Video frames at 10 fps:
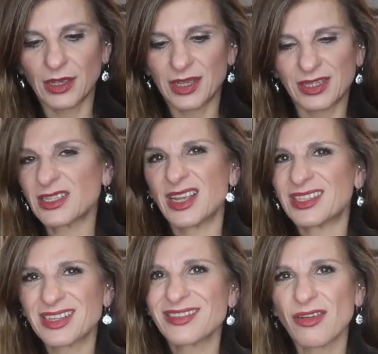it
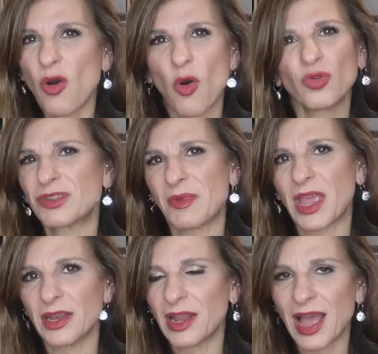doesn't hold
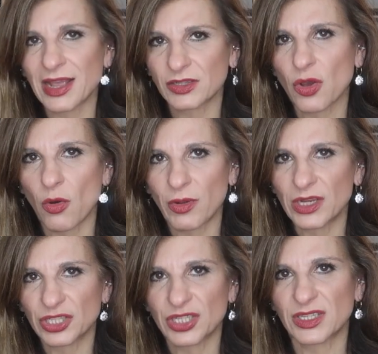me in at all.
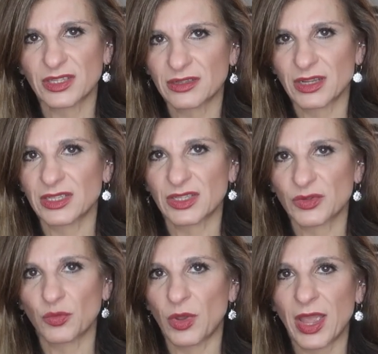It is
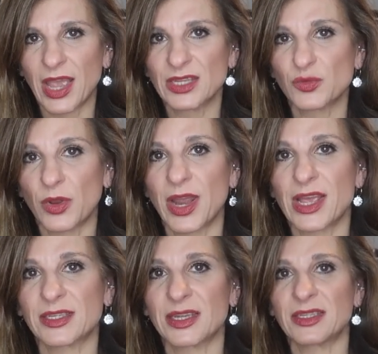what it
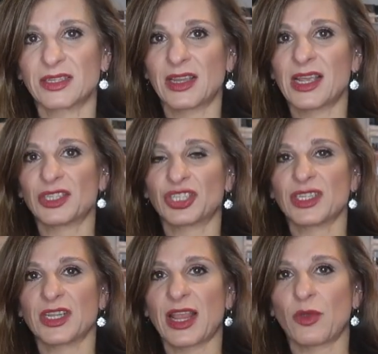is. It's
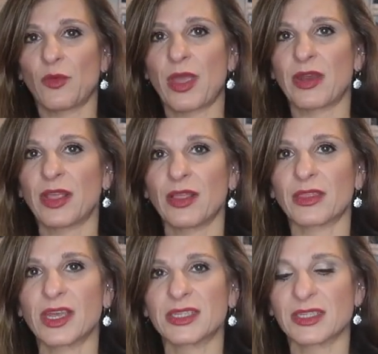just like wearing
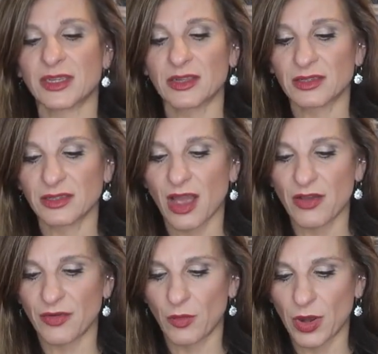this
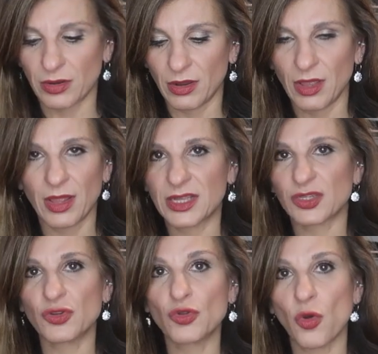Zara one.
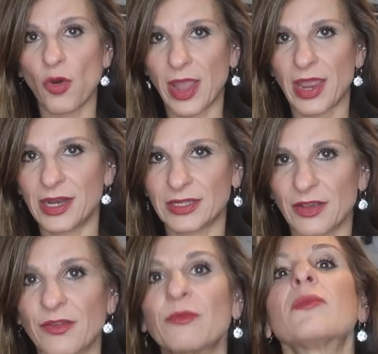It's not any
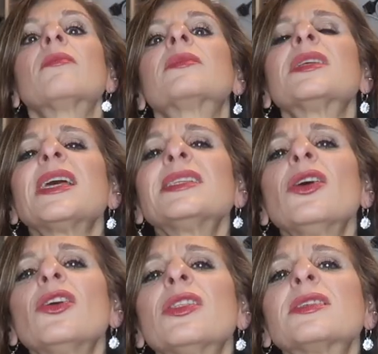different. Did I
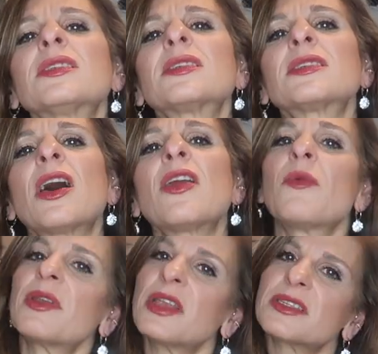tell you this is a Zara
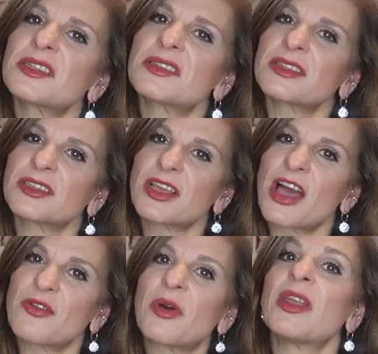one? Yes, this is a
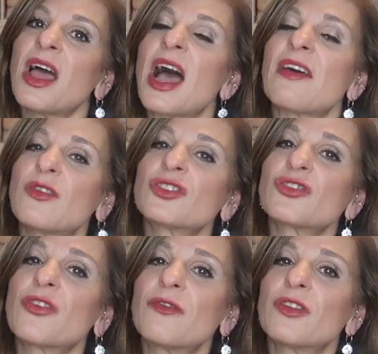Zara one. I've
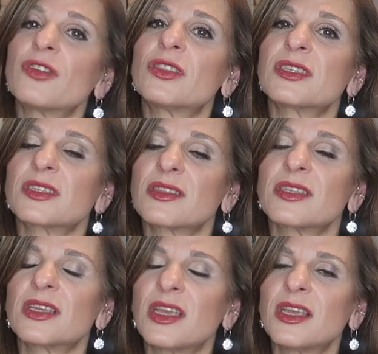also reviewed
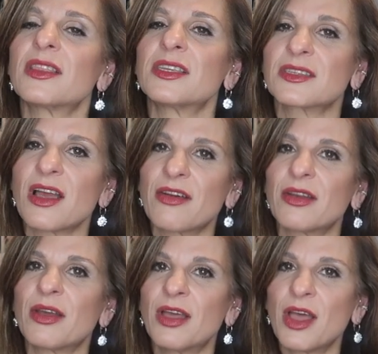the Zara